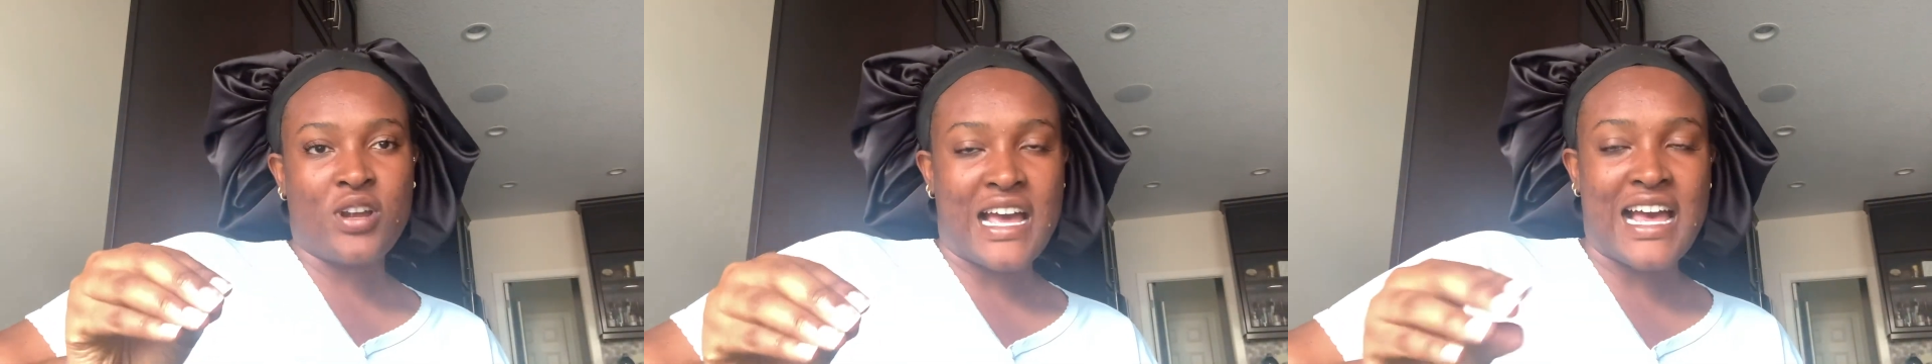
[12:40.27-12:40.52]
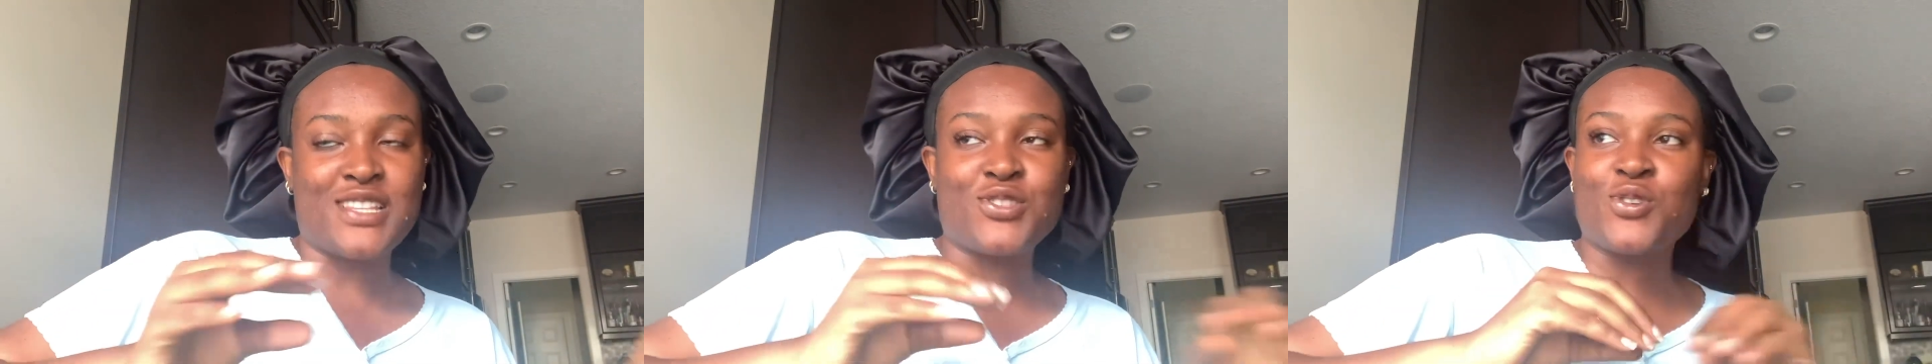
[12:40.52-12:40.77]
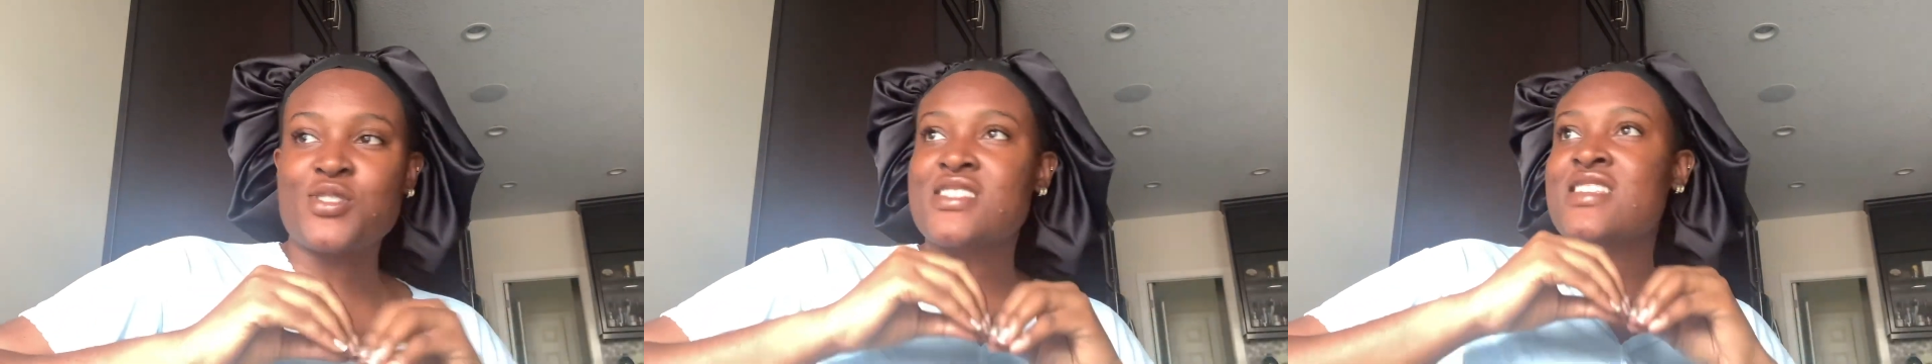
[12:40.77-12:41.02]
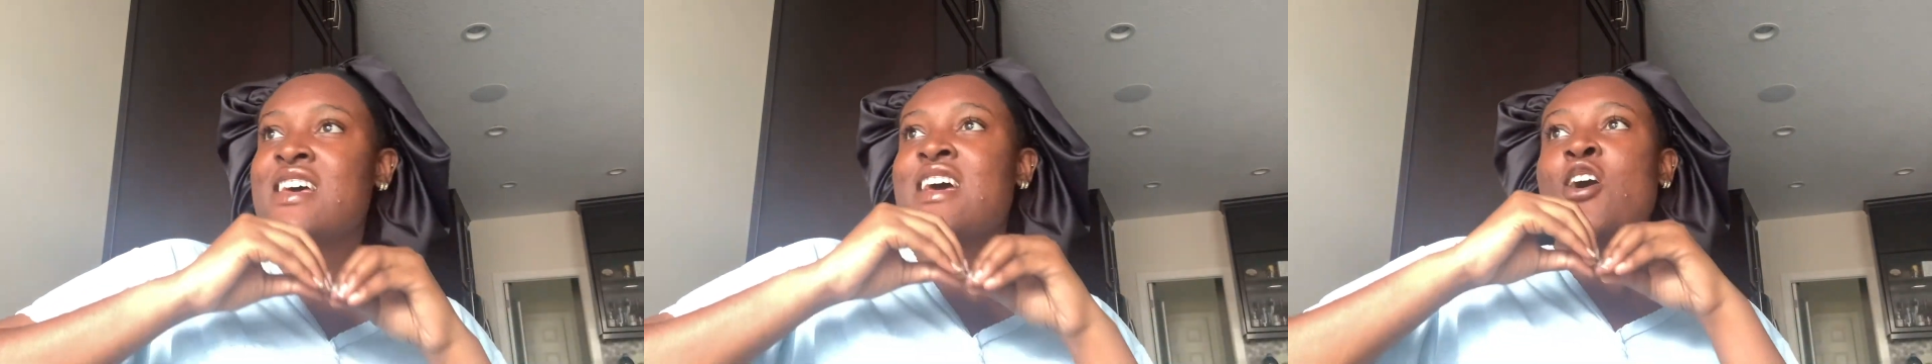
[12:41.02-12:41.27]
I had not,
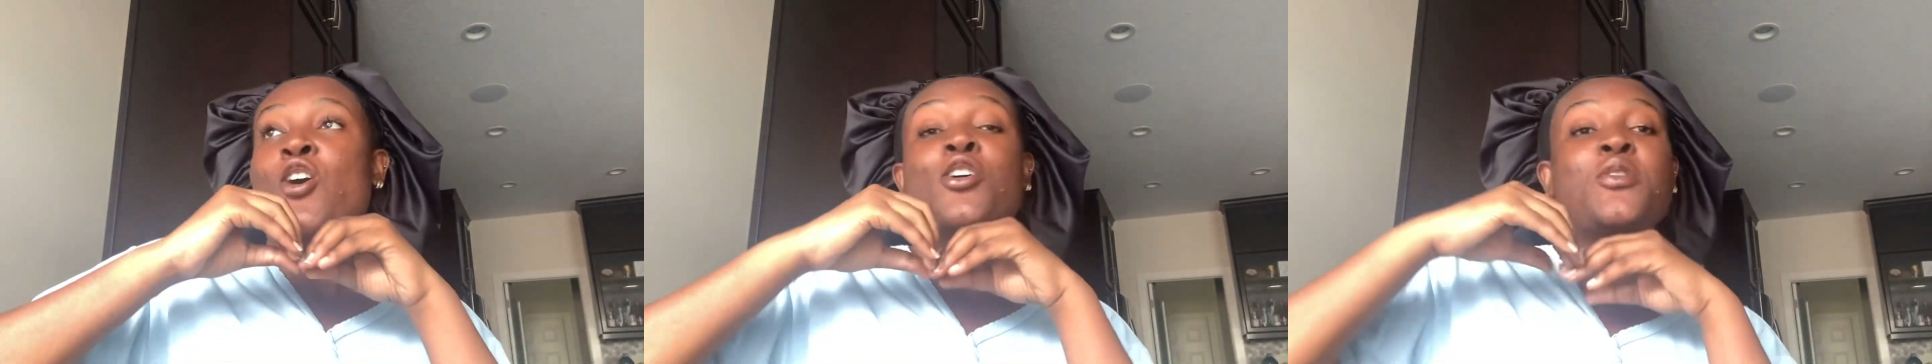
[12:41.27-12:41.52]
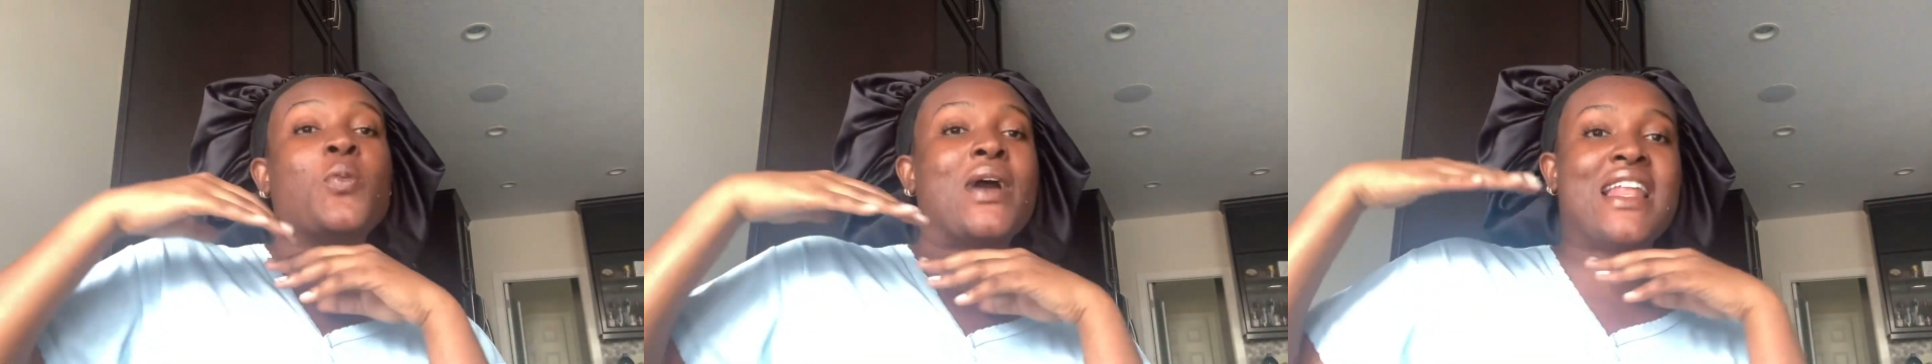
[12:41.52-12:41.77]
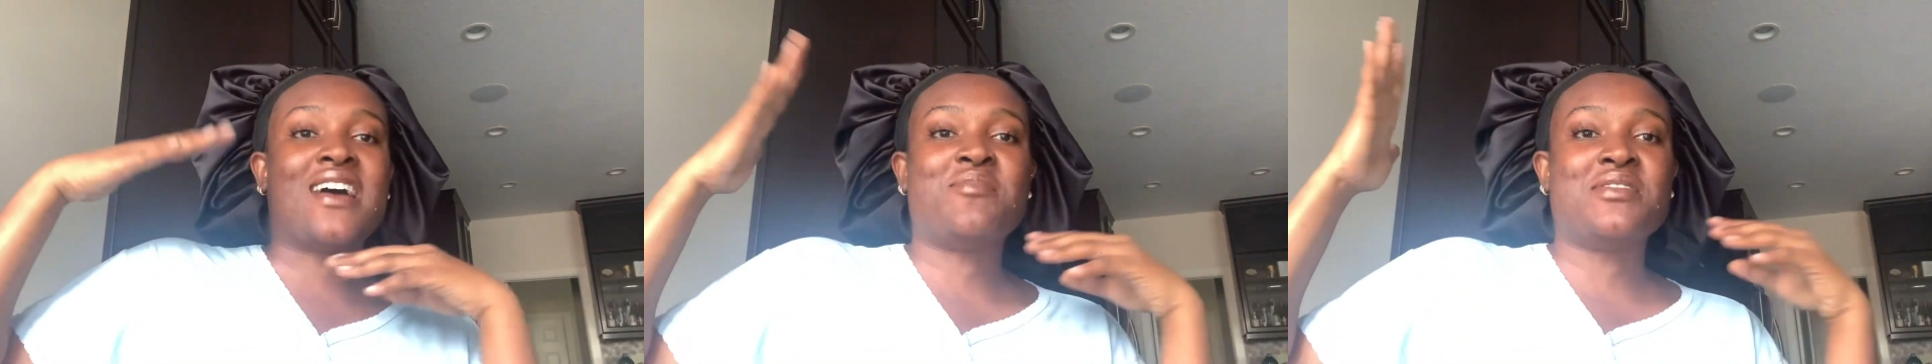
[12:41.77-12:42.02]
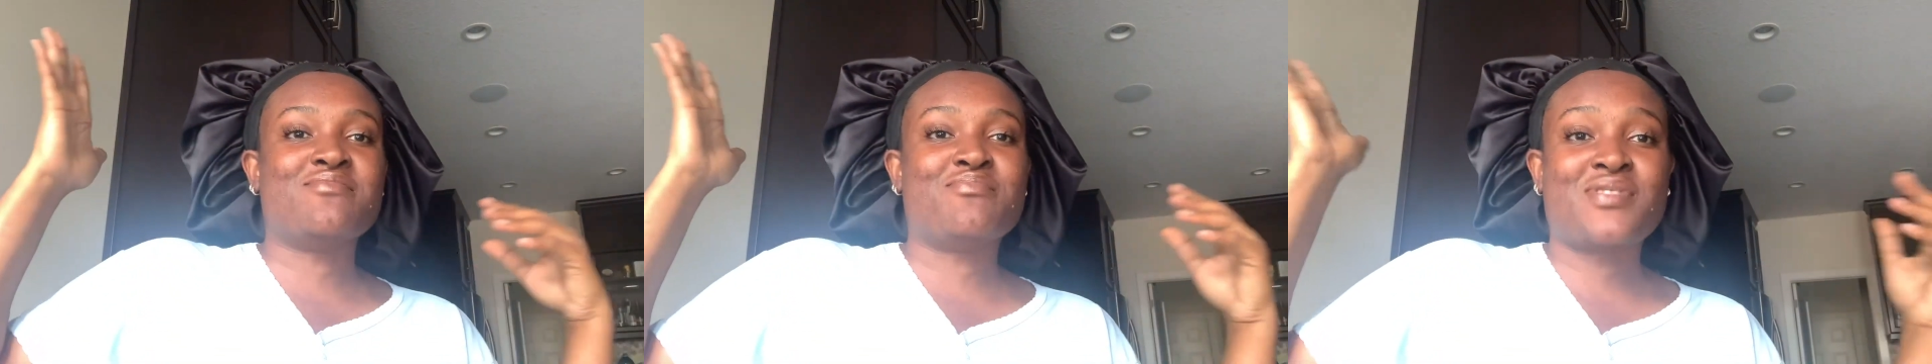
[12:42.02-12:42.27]
all the while I've
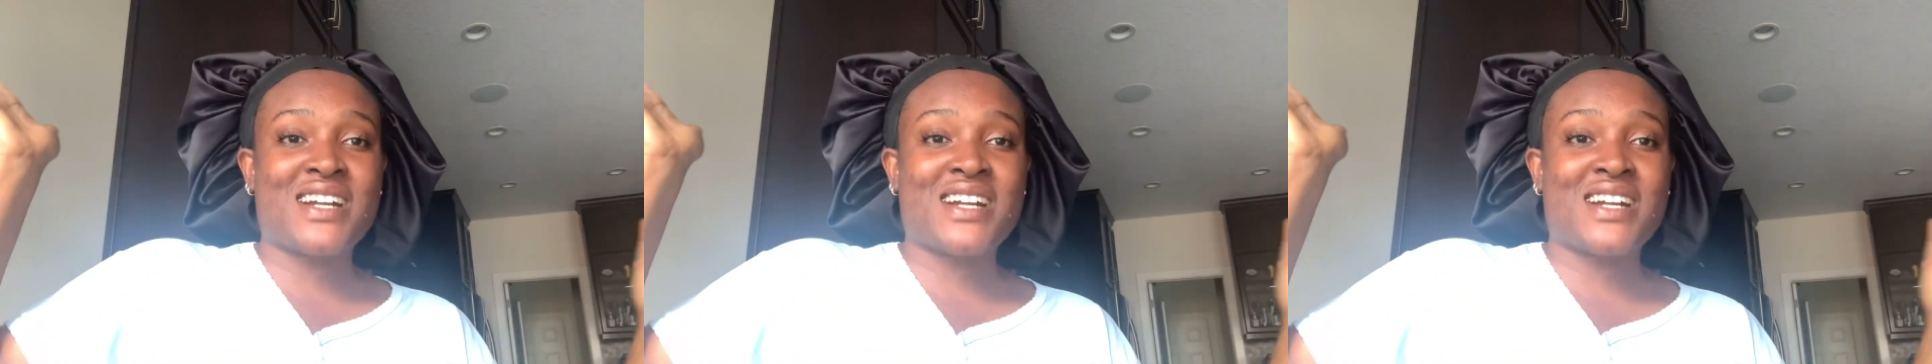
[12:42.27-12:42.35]
been